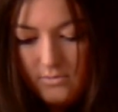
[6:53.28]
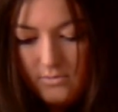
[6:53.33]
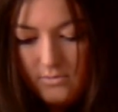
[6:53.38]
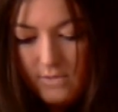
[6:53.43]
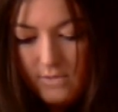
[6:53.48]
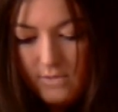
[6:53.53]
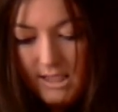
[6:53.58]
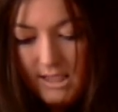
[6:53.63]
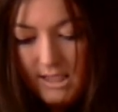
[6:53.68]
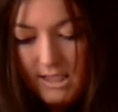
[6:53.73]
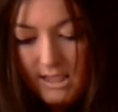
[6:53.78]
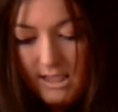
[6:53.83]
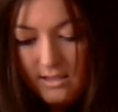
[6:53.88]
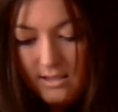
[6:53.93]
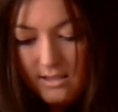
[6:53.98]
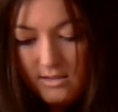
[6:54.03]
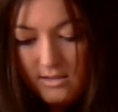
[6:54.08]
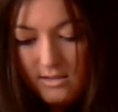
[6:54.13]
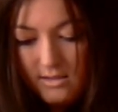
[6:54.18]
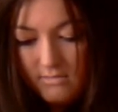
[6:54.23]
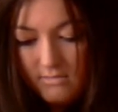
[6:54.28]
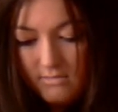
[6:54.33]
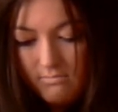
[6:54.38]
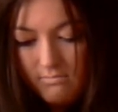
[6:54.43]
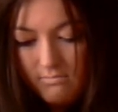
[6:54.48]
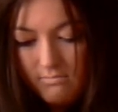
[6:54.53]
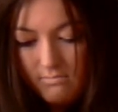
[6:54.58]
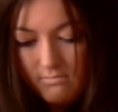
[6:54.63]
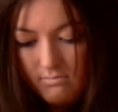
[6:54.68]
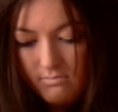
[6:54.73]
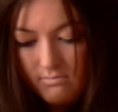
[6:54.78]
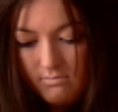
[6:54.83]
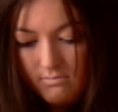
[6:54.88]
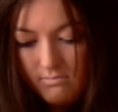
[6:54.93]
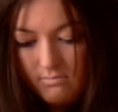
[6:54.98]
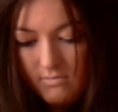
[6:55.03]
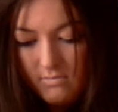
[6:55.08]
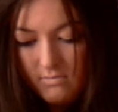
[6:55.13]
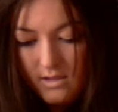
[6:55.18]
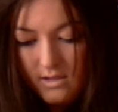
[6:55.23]
20s,
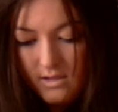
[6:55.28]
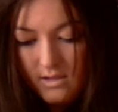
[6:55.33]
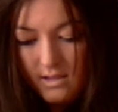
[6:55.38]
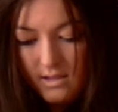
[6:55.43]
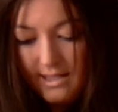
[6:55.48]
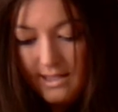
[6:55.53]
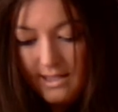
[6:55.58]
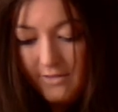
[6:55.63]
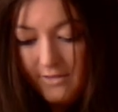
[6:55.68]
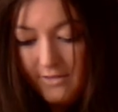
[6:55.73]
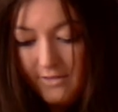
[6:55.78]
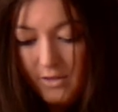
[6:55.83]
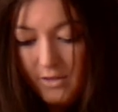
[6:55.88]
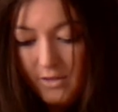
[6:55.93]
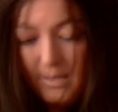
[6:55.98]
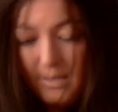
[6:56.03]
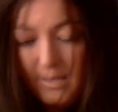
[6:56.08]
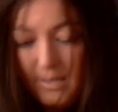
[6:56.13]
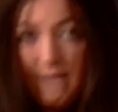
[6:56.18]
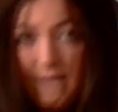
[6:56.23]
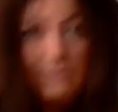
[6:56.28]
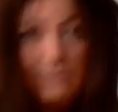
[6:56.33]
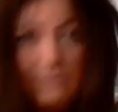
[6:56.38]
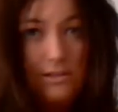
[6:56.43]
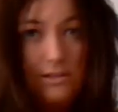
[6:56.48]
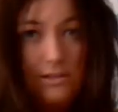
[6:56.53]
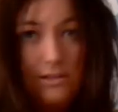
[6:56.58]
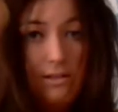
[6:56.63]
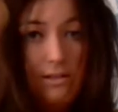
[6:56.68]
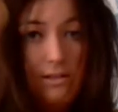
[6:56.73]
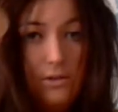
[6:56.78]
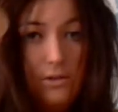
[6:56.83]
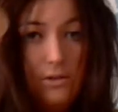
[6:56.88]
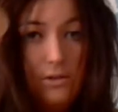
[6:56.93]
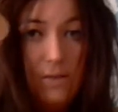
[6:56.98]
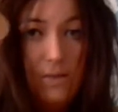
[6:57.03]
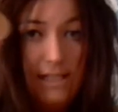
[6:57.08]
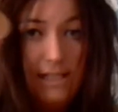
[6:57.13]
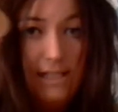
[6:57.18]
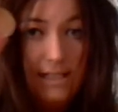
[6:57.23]
and a few pound
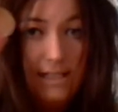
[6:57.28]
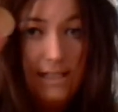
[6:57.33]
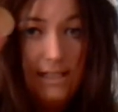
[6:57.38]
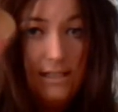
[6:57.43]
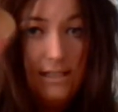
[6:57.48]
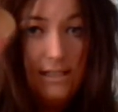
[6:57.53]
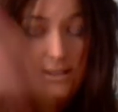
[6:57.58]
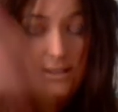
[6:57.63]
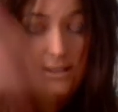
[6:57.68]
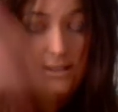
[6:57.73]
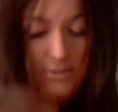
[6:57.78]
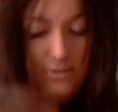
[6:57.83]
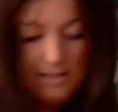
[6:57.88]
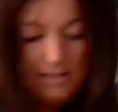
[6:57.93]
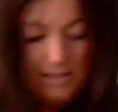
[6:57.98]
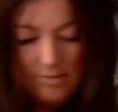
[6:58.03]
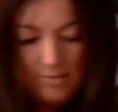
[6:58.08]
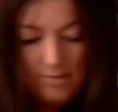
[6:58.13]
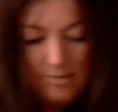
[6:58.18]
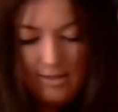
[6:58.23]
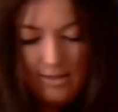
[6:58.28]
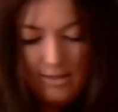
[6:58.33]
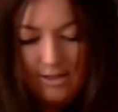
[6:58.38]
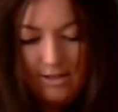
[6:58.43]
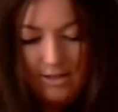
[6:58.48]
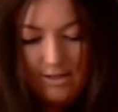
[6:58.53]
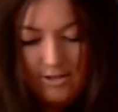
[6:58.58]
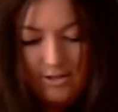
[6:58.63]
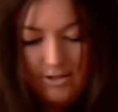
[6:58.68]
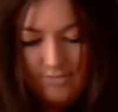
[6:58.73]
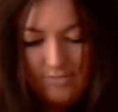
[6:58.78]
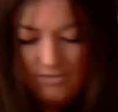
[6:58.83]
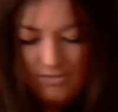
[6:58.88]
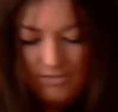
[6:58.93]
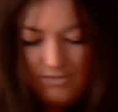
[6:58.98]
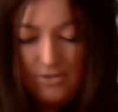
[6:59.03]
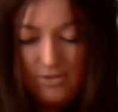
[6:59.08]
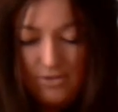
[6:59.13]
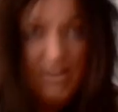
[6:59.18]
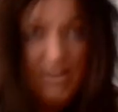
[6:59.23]
coins, so that's pretty good. But
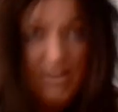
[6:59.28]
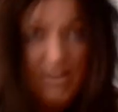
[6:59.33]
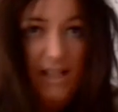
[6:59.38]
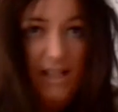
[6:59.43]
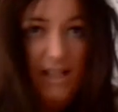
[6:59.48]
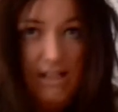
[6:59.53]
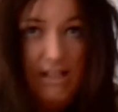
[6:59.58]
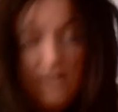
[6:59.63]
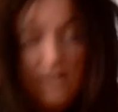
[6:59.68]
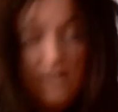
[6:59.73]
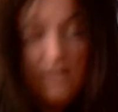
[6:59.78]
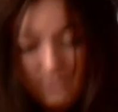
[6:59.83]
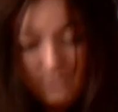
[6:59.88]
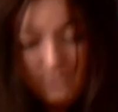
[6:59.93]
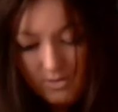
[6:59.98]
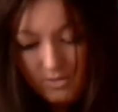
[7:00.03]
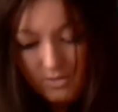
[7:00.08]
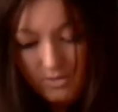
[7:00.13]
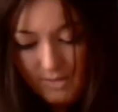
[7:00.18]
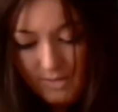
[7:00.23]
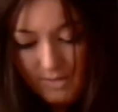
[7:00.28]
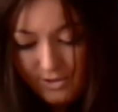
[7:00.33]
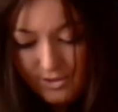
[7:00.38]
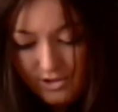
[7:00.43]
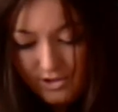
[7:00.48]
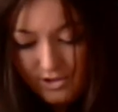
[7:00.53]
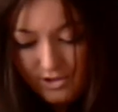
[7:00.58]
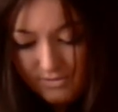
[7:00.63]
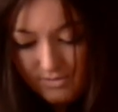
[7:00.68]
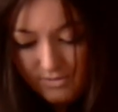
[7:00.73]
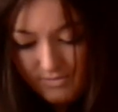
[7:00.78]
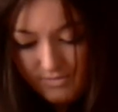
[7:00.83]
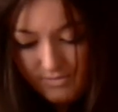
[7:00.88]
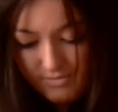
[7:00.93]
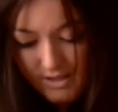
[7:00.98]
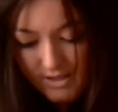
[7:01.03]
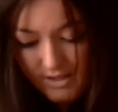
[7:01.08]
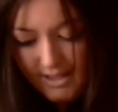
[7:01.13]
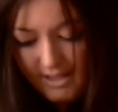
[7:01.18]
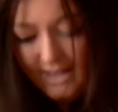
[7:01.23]
not really, I haven't got much.
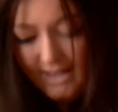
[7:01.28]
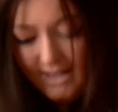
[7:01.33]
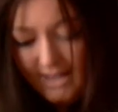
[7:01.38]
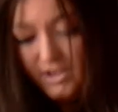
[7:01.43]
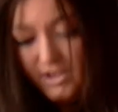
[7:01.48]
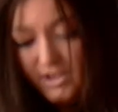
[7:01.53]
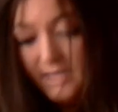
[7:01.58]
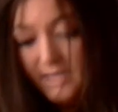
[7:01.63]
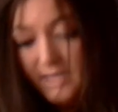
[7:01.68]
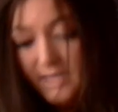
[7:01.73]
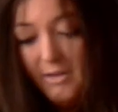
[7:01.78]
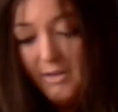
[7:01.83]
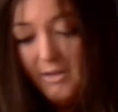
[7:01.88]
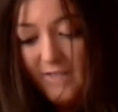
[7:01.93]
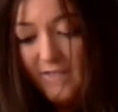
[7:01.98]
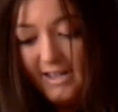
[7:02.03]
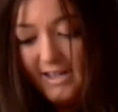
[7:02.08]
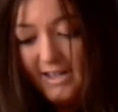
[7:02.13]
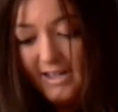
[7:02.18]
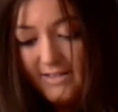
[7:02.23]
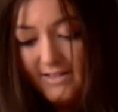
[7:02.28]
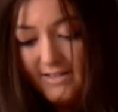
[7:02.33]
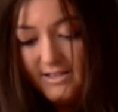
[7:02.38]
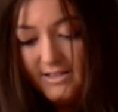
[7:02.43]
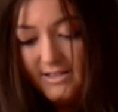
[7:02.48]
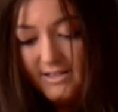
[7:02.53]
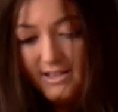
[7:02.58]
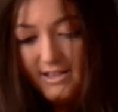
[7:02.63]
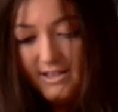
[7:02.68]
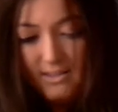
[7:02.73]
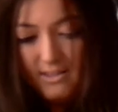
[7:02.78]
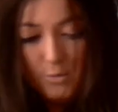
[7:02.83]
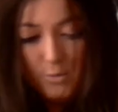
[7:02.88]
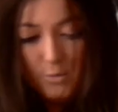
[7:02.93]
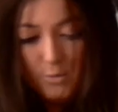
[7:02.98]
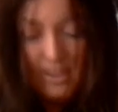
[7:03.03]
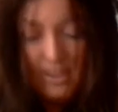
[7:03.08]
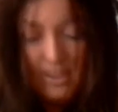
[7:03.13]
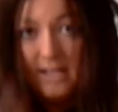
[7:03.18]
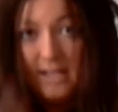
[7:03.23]
Actually, my friend counted it the other
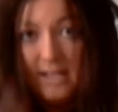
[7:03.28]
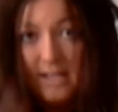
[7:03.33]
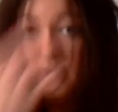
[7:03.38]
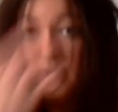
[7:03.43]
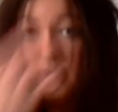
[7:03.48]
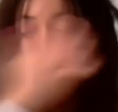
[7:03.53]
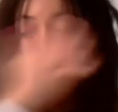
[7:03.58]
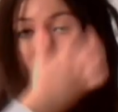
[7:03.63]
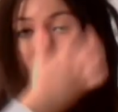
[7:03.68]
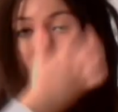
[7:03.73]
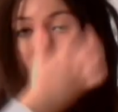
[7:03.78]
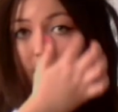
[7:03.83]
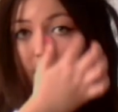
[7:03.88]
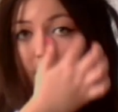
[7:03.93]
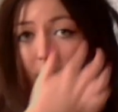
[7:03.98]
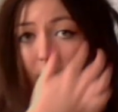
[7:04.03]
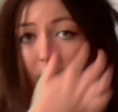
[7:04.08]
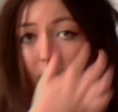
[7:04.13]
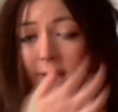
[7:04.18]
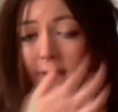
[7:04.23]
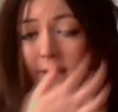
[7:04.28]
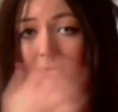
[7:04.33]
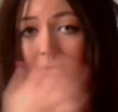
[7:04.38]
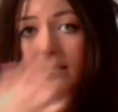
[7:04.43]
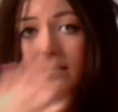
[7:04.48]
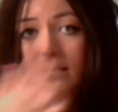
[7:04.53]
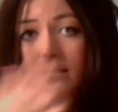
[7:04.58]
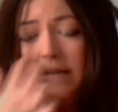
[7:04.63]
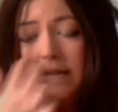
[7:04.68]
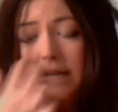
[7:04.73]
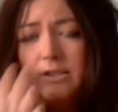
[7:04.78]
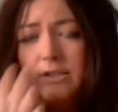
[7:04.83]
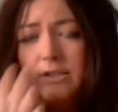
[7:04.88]
week and it was about £10 in there, so